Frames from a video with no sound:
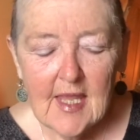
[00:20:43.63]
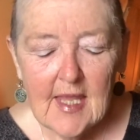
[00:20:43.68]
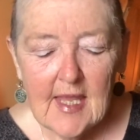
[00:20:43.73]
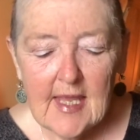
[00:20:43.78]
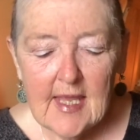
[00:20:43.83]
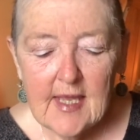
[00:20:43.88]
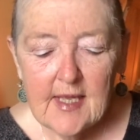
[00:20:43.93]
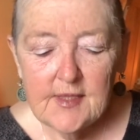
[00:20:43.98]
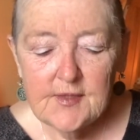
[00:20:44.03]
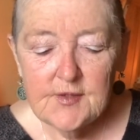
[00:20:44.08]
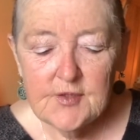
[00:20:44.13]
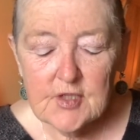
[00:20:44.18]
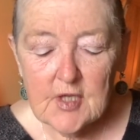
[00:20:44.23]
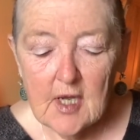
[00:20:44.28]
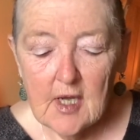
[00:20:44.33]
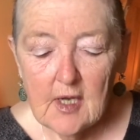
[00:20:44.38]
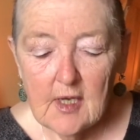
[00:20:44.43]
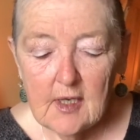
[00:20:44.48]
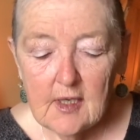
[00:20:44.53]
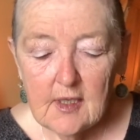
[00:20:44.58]
And
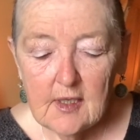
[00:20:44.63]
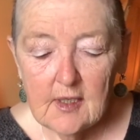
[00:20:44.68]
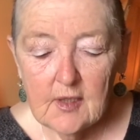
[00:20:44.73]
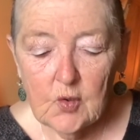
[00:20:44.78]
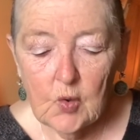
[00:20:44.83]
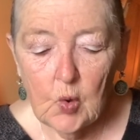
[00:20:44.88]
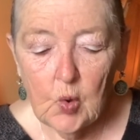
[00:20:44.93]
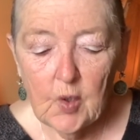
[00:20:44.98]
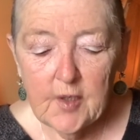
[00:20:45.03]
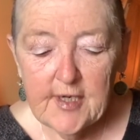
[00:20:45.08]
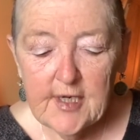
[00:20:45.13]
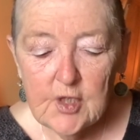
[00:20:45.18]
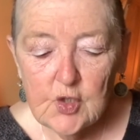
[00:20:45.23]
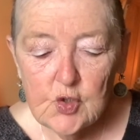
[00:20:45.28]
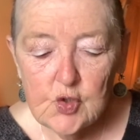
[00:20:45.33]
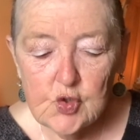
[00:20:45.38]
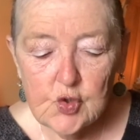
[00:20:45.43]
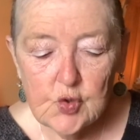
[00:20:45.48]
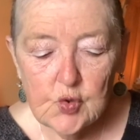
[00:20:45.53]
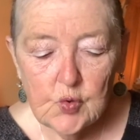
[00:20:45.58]
according
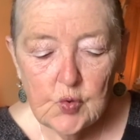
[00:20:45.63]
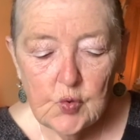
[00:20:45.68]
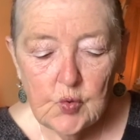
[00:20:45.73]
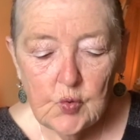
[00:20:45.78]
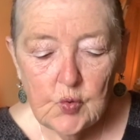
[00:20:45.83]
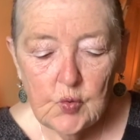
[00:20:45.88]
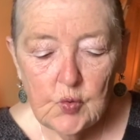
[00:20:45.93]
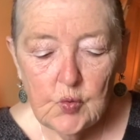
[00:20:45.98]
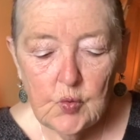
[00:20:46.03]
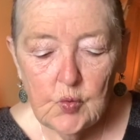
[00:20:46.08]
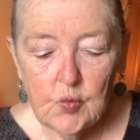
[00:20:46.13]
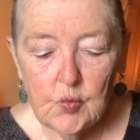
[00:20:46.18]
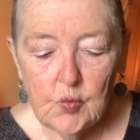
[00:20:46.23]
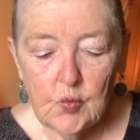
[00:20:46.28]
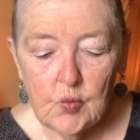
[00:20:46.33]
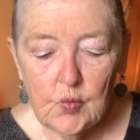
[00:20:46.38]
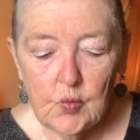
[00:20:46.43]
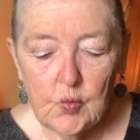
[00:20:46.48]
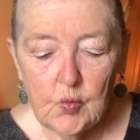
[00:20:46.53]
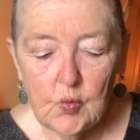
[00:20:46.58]

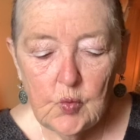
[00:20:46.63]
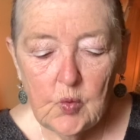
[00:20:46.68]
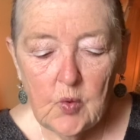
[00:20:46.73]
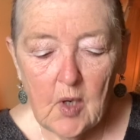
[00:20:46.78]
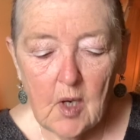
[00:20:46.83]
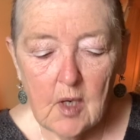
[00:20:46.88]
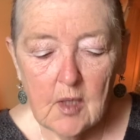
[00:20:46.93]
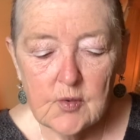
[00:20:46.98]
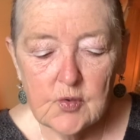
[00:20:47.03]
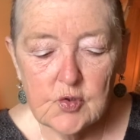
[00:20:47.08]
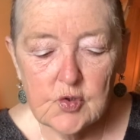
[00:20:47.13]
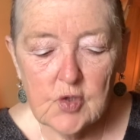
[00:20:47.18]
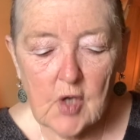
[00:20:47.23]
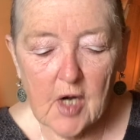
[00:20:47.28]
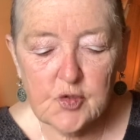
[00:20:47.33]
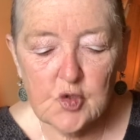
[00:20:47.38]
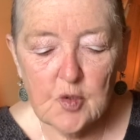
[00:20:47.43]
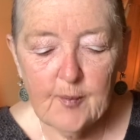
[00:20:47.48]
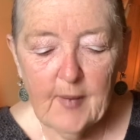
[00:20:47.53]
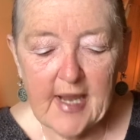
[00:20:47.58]
to
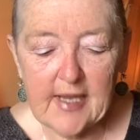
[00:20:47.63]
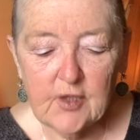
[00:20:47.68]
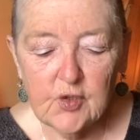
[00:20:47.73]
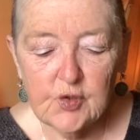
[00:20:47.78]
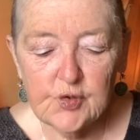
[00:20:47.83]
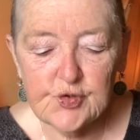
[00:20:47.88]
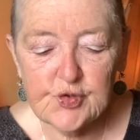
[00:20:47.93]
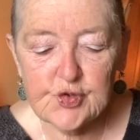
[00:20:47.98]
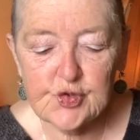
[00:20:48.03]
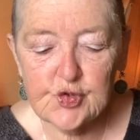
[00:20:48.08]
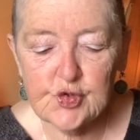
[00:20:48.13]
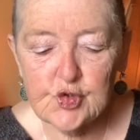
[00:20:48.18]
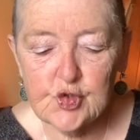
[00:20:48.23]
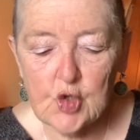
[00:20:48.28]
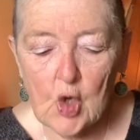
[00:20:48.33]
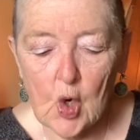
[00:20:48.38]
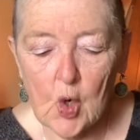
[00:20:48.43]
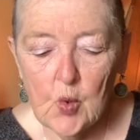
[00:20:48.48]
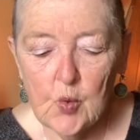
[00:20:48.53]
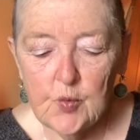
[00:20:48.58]
Dr. Michael
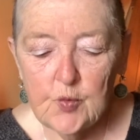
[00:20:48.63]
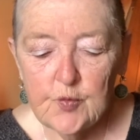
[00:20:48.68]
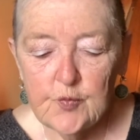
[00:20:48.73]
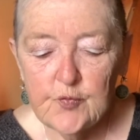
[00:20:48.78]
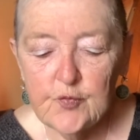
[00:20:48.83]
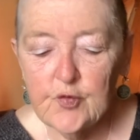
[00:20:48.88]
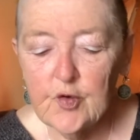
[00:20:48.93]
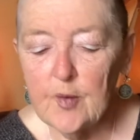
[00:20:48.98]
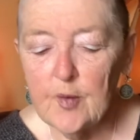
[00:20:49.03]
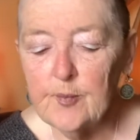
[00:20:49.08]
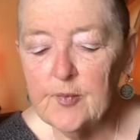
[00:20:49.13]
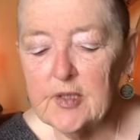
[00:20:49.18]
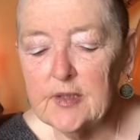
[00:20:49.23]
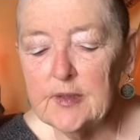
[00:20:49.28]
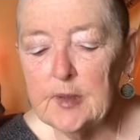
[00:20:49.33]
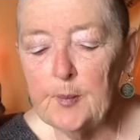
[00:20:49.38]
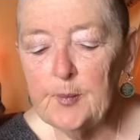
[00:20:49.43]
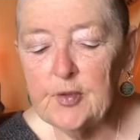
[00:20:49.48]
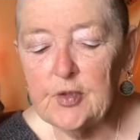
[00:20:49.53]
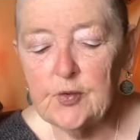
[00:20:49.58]
Stone from
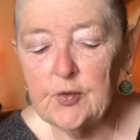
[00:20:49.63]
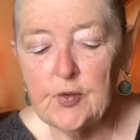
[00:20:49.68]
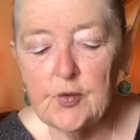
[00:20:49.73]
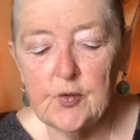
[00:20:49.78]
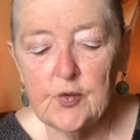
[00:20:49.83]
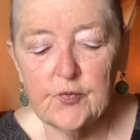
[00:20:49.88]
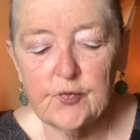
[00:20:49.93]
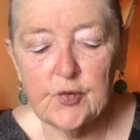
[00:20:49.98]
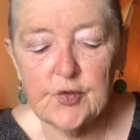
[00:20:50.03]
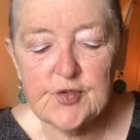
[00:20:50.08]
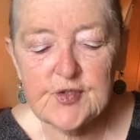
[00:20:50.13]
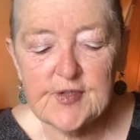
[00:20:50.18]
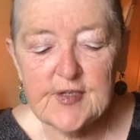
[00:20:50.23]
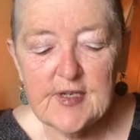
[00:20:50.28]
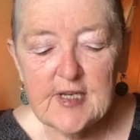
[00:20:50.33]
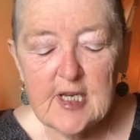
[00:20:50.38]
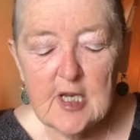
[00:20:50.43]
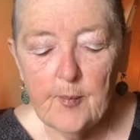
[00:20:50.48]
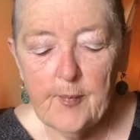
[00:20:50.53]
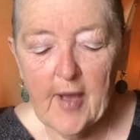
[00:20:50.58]
Columbia
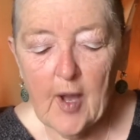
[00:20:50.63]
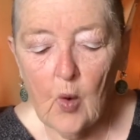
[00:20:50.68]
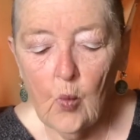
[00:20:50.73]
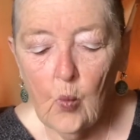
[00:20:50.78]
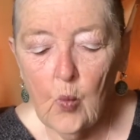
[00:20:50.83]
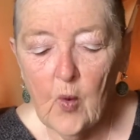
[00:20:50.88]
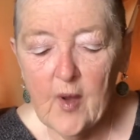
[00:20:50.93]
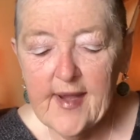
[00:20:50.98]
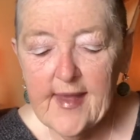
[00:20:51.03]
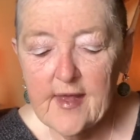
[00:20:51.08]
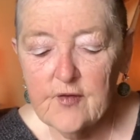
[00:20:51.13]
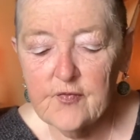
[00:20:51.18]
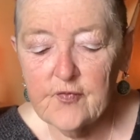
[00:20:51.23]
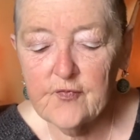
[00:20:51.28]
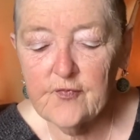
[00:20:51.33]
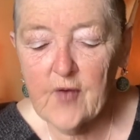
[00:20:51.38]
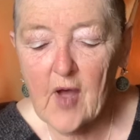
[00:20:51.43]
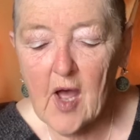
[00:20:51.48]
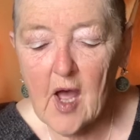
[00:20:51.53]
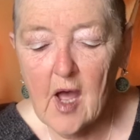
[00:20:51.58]
University, about 1 out of
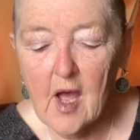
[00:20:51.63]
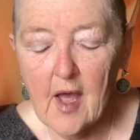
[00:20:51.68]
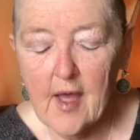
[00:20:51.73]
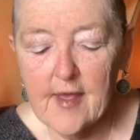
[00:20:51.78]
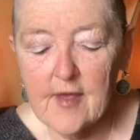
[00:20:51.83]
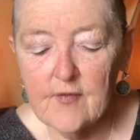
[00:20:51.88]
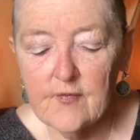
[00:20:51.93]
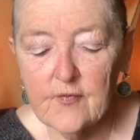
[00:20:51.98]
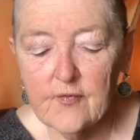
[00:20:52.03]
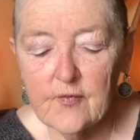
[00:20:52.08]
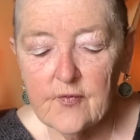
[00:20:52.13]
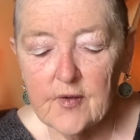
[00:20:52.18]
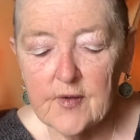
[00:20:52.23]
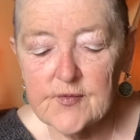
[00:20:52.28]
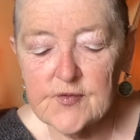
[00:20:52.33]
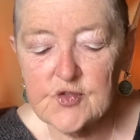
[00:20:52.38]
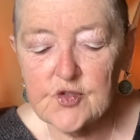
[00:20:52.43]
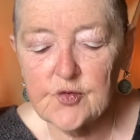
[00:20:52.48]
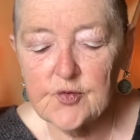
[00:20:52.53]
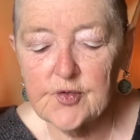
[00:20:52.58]
5
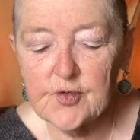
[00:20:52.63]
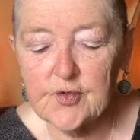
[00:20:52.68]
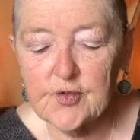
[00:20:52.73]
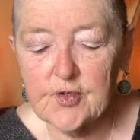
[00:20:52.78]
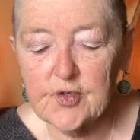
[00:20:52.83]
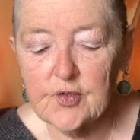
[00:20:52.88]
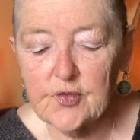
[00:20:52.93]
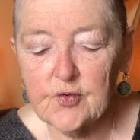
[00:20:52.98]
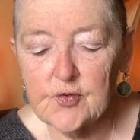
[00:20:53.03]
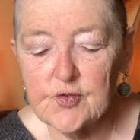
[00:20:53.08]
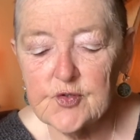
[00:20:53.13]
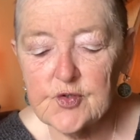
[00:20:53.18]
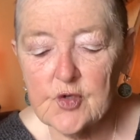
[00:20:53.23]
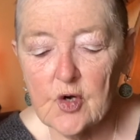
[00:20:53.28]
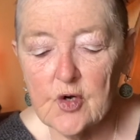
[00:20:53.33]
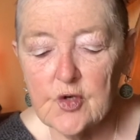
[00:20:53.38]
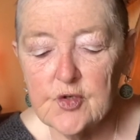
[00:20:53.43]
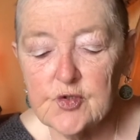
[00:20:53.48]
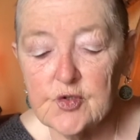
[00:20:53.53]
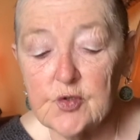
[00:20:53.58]
serial killers
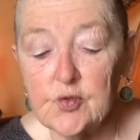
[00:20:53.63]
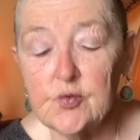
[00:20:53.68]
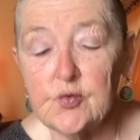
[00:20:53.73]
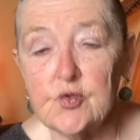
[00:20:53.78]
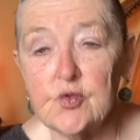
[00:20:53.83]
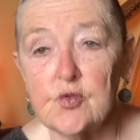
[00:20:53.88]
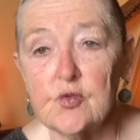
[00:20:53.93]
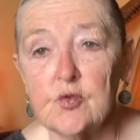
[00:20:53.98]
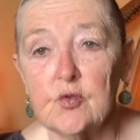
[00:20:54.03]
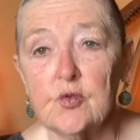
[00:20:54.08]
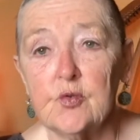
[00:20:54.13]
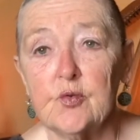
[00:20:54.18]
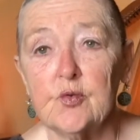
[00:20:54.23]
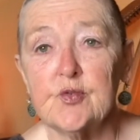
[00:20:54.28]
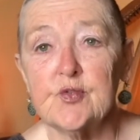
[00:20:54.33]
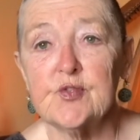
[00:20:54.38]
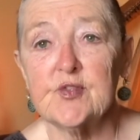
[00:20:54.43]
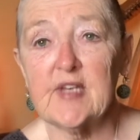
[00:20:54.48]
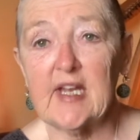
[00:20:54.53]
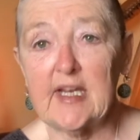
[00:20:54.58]
are delusional or
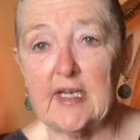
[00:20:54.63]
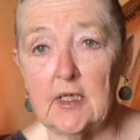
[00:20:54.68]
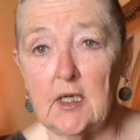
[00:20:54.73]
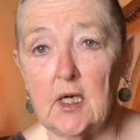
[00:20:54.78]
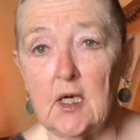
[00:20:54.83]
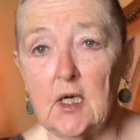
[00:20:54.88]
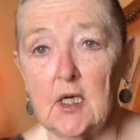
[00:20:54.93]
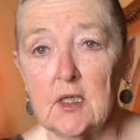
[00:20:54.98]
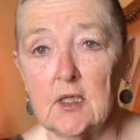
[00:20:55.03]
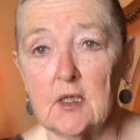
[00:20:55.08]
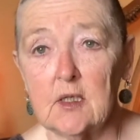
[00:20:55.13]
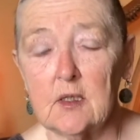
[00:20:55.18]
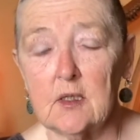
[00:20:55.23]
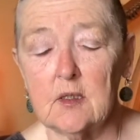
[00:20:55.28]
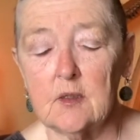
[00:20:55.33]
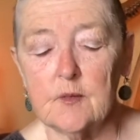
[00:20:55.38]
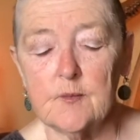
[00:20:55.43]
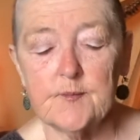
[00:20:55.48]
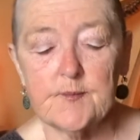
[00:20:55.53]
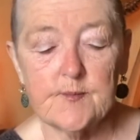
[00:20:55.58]
psychotic.
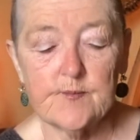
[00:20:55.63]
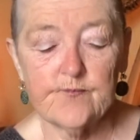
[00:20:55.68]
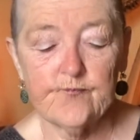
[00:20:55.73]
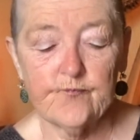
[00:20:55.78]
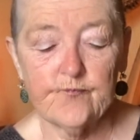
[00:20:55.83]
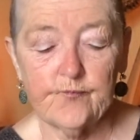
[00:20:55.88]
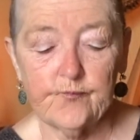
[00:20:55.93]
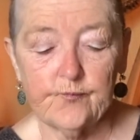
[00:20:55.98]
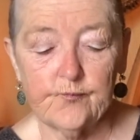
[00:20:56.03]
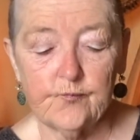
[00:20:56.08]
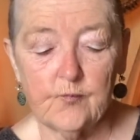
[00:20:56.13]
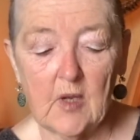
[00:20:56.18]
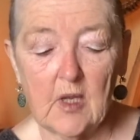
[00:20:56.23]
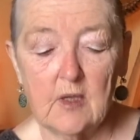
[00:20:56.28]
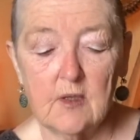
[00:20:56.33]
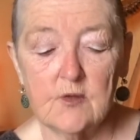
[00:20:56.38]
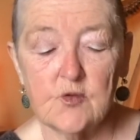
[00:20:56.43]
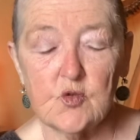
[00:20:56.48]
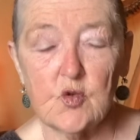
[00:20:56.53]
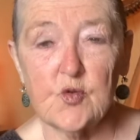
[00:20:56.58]

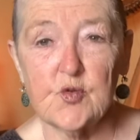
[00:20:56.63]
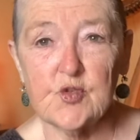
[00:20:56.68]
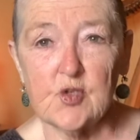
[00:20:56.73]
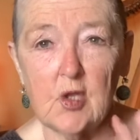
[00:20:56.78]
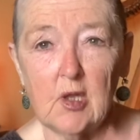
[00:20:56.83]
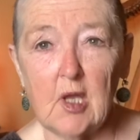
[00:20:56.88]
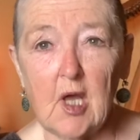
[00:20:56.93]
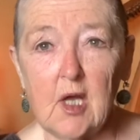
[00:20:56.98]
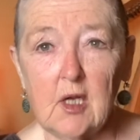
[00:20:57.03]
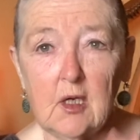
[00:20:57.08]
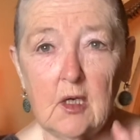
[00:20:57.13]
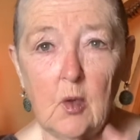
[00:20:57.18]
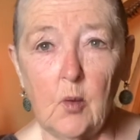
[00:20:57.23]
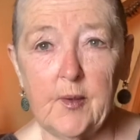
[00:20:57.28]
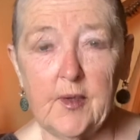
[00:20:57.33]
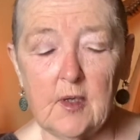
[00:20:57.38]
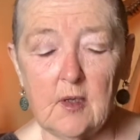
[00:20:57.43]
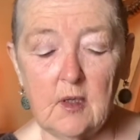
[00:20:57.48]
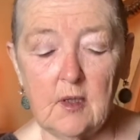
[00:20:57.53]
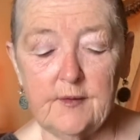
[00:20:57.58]
So there's a lot
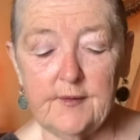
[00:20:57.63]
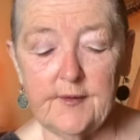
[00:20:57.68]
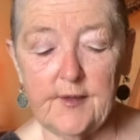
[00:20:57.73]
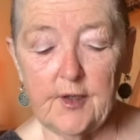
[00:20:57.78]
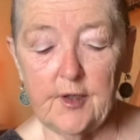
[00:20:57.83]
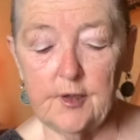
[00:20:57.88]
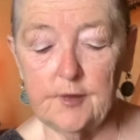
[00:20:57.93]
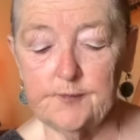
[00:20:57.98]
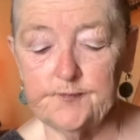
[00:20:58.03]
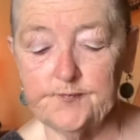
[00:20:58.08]
going on there.